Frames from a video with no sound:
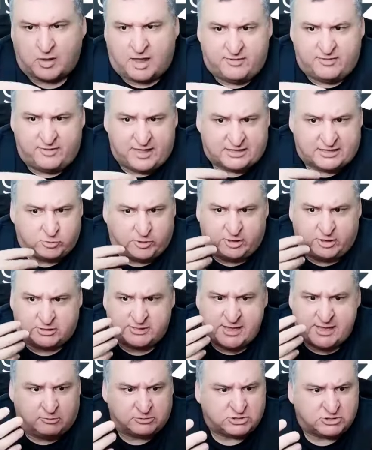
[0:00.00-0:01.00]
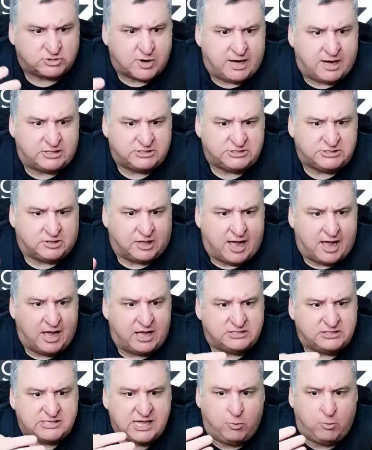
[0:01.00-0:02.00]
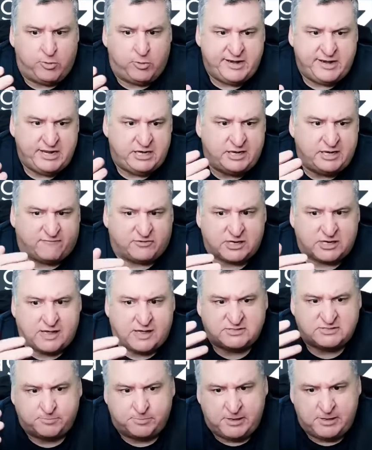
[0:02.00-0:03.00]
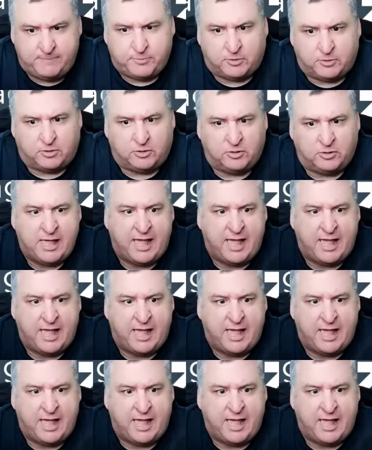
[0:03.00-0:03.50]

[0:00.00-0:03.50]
I think that's where your talent strategy lies. Hey, we need different types of people.